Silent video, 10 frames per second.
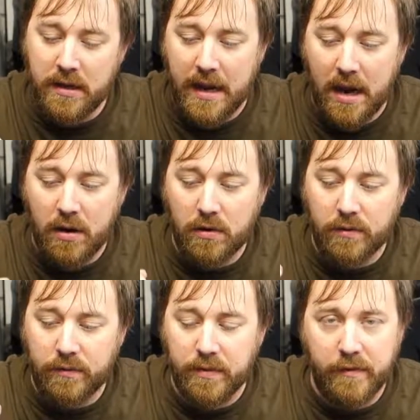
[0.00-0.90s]
Now
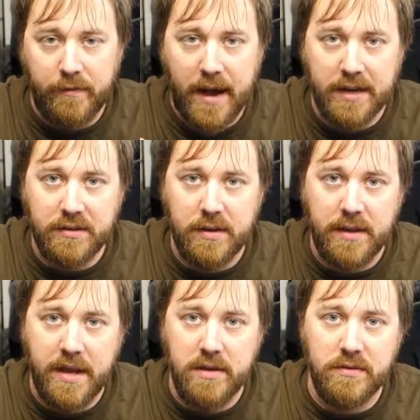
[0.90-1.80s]
from the factory
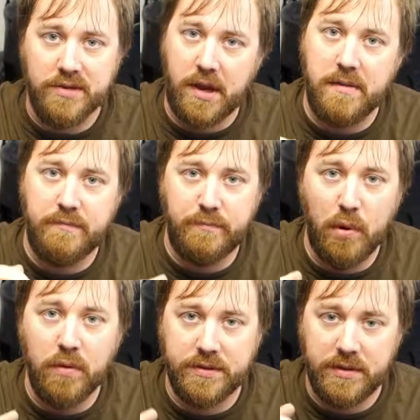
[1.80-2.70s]
they use a
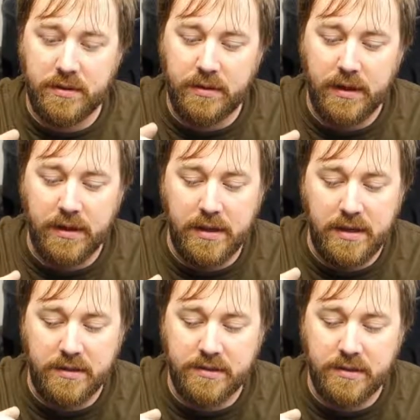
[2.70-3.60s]
bolt in
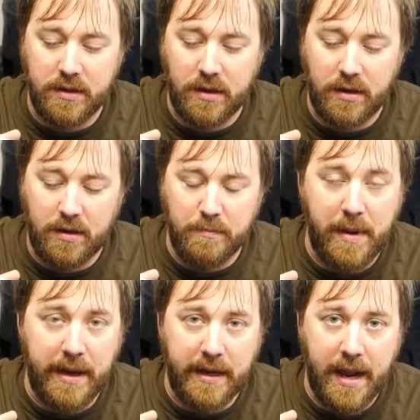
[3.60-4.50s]
these
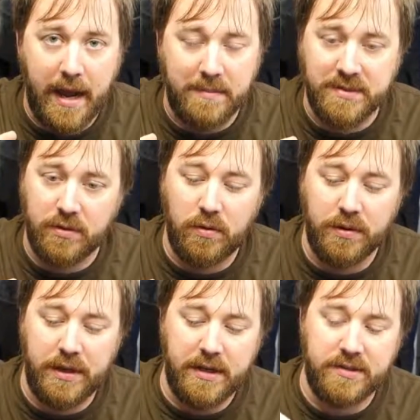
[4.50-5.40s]
main caps to
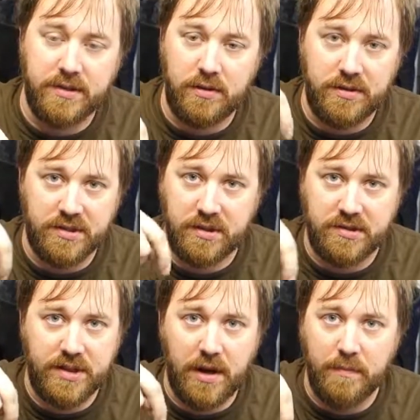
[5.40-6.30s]
hold it in. So it's just a
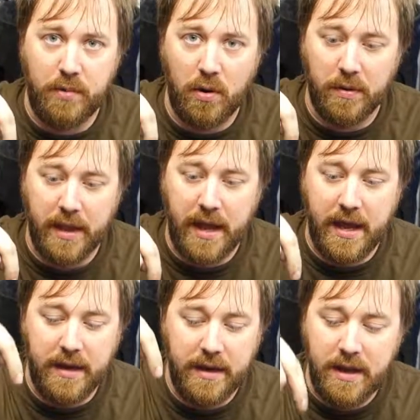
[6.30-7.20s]
standard bolt with a
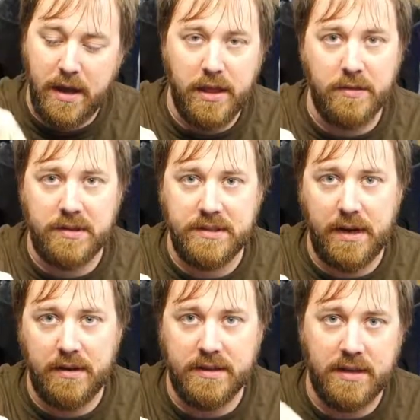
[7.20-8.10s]
head, threads
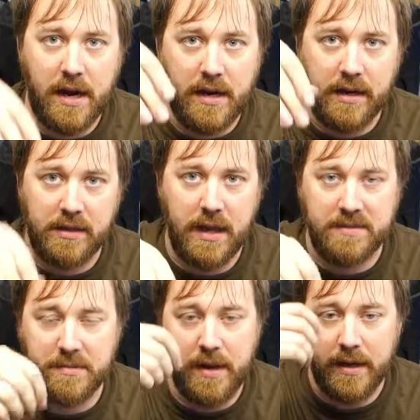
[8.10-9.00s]
down inside,
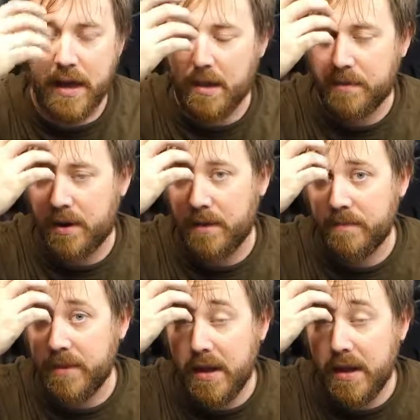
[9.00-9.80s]
clamps the main cap on.